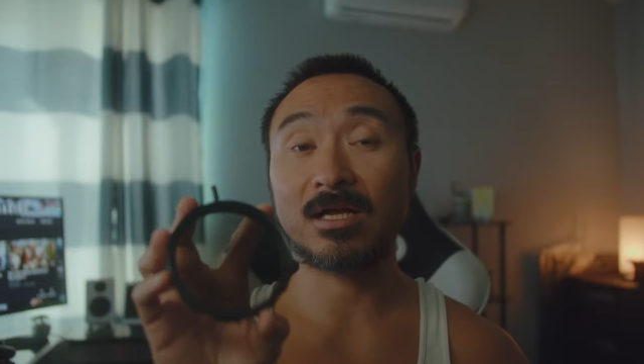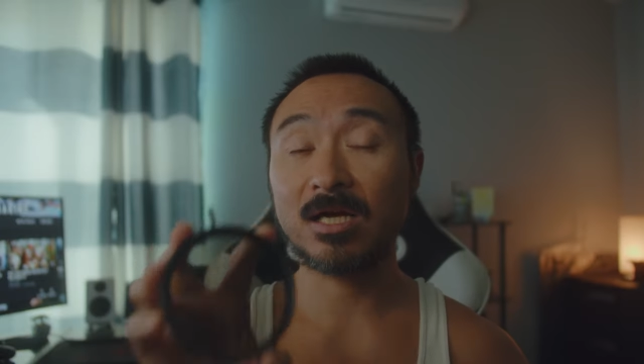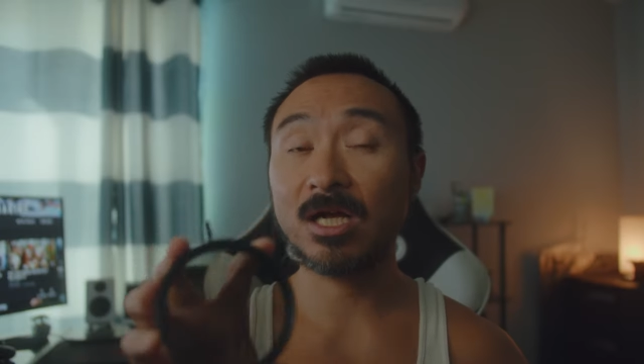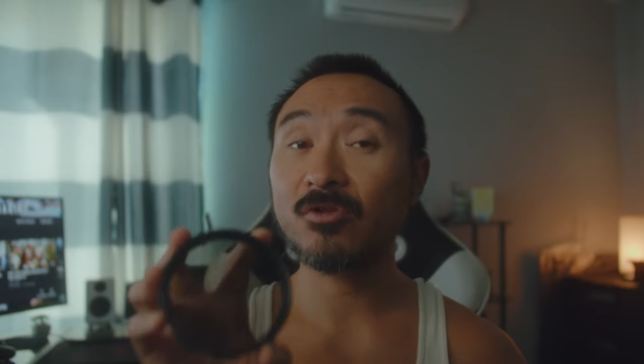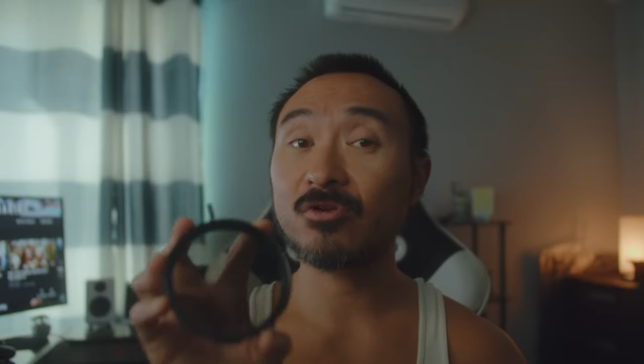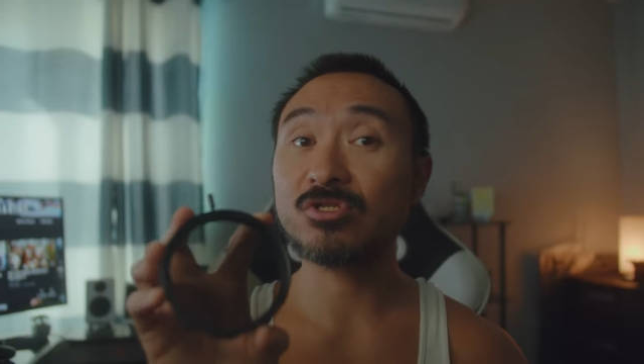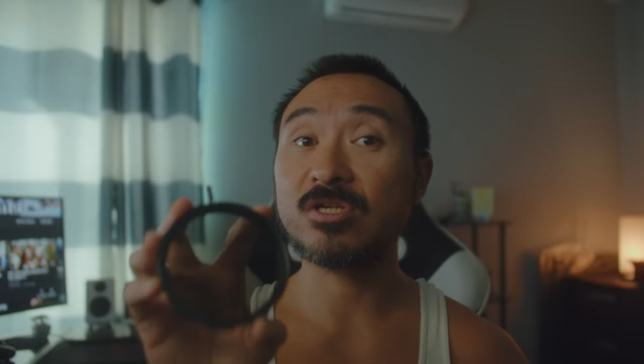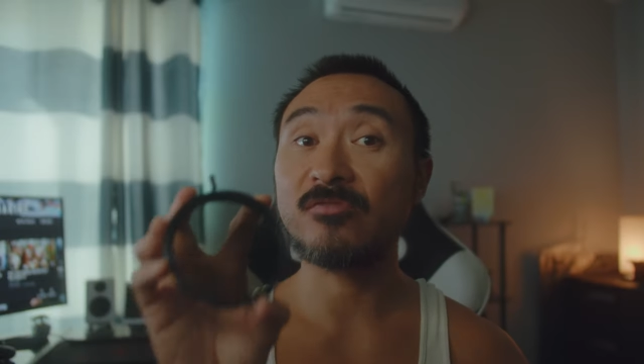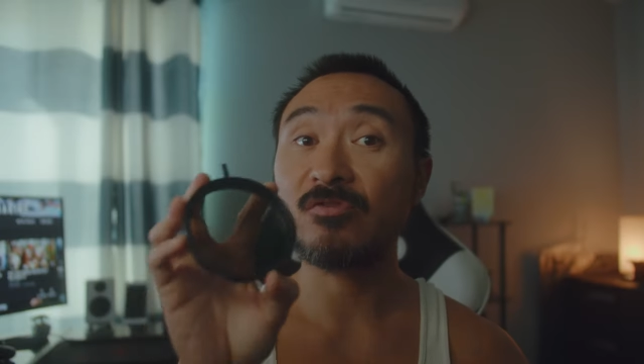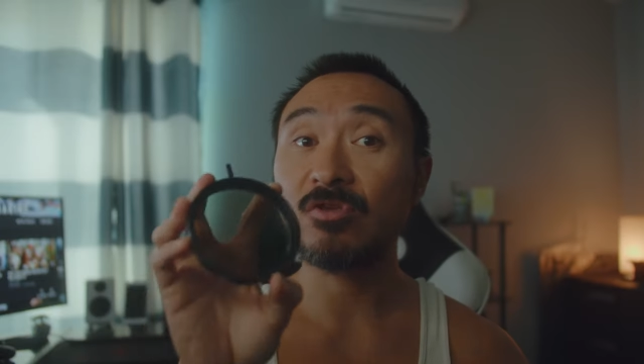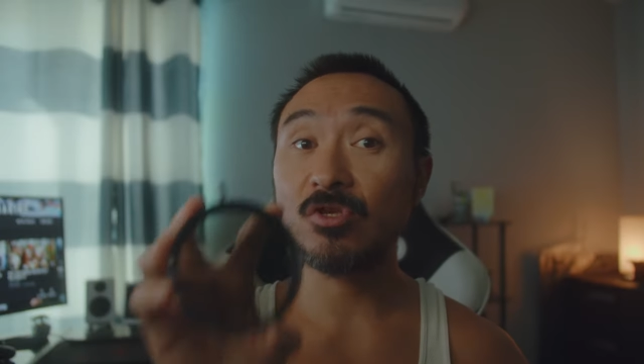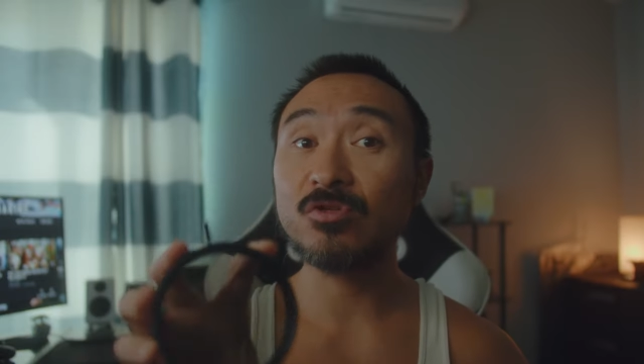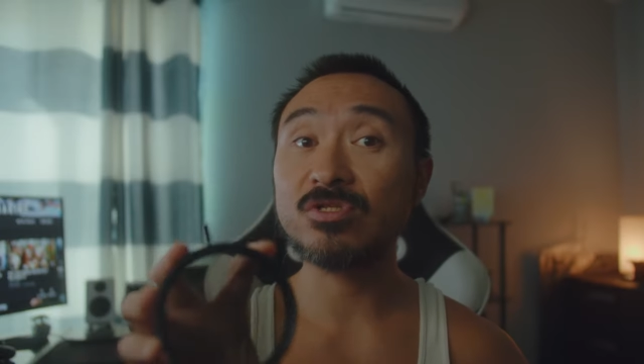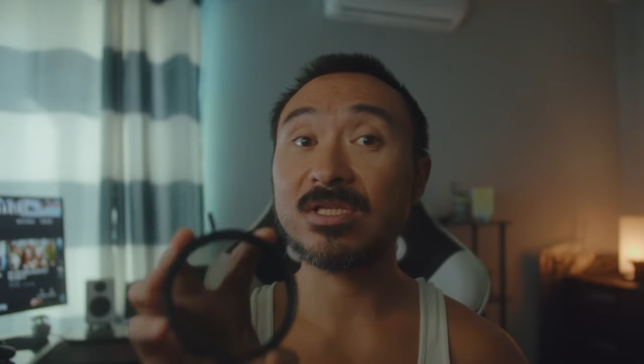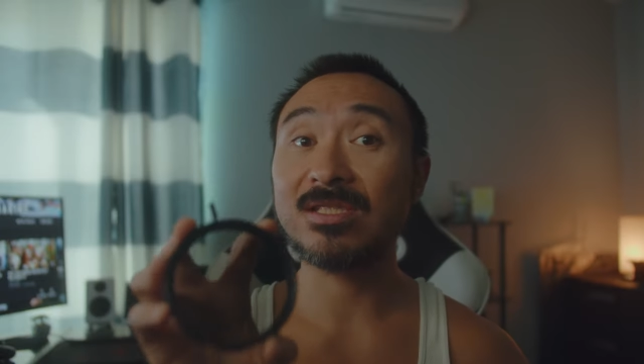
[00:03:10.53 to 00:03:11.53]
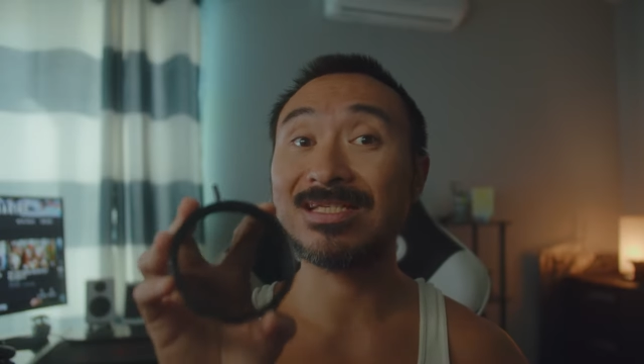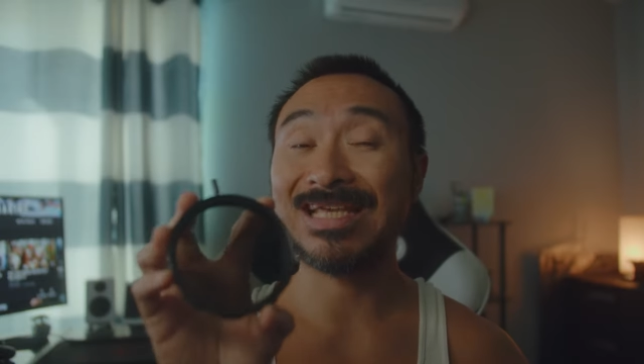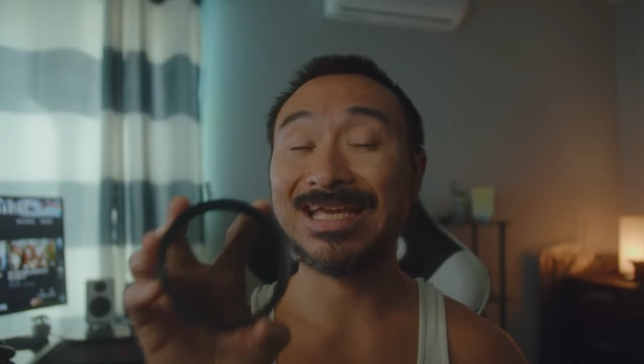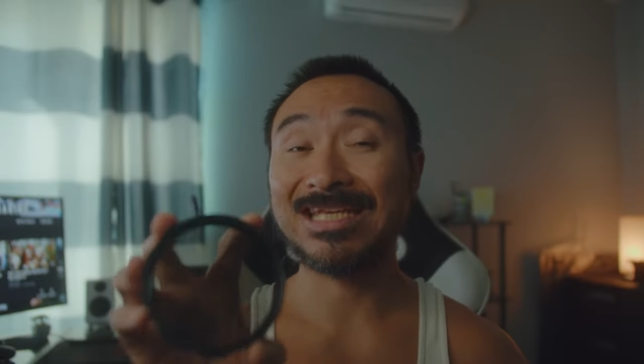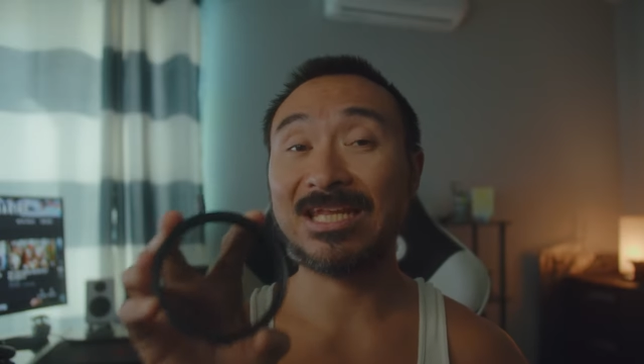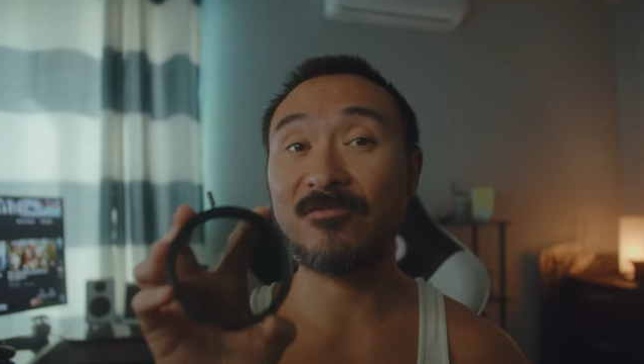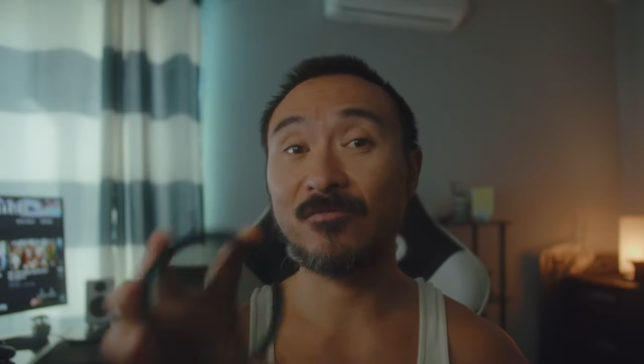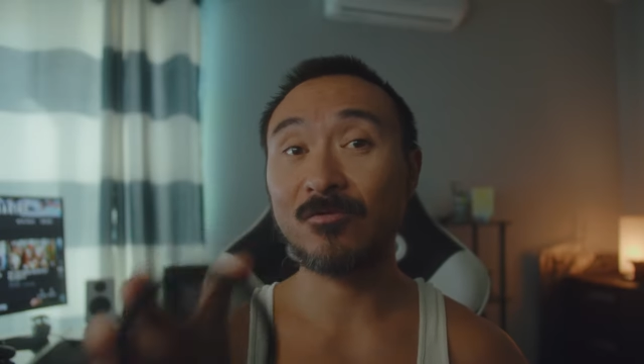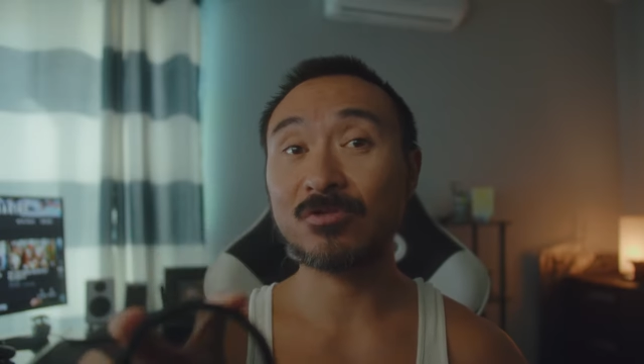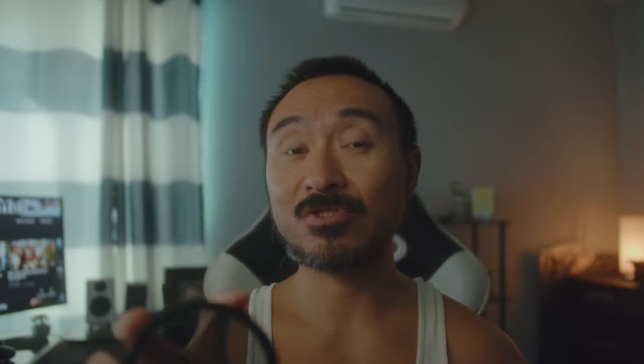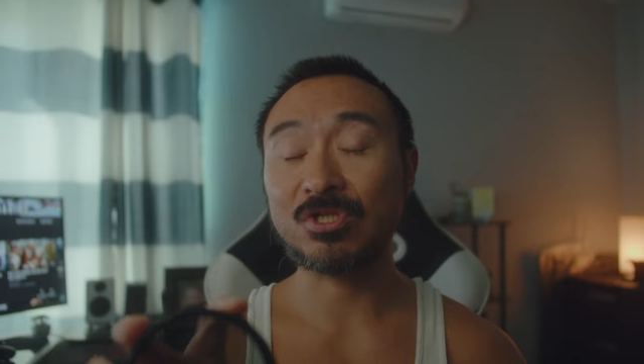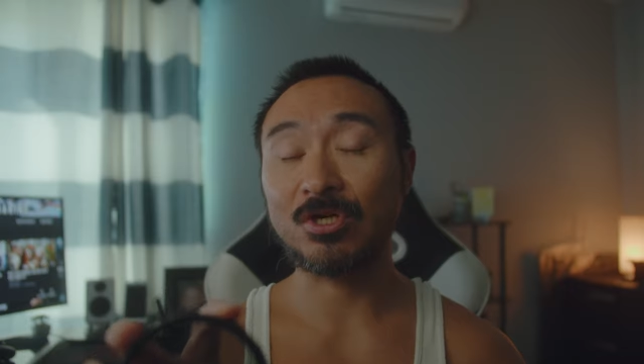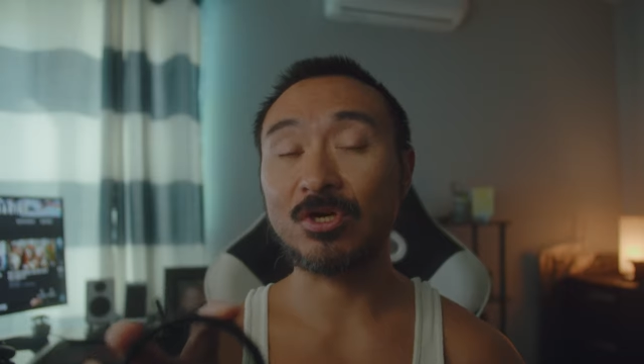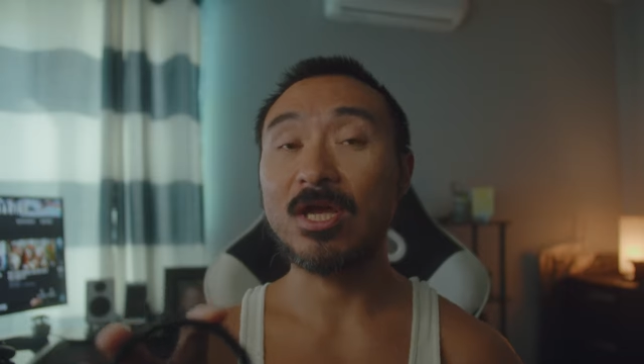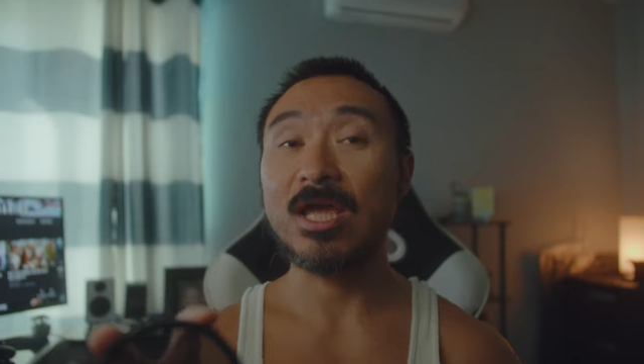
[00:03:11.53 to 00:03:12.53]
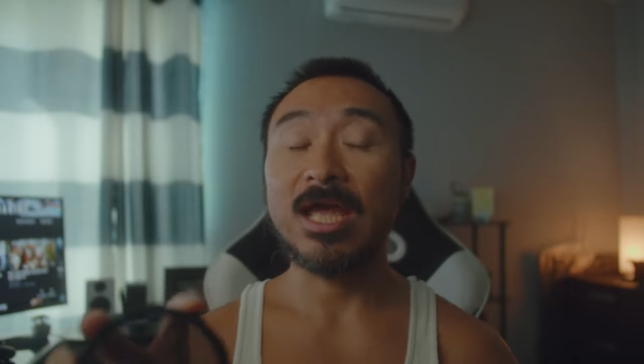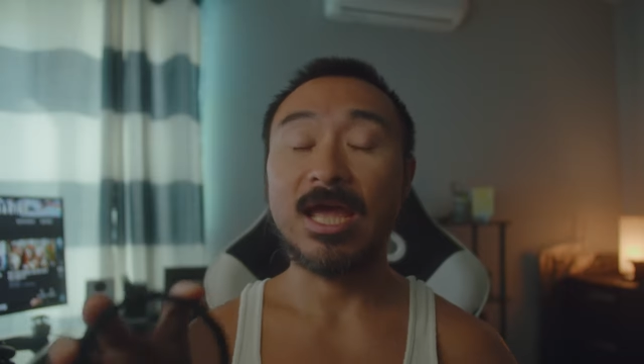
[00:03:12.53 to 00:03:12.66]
color shift using this N D filter.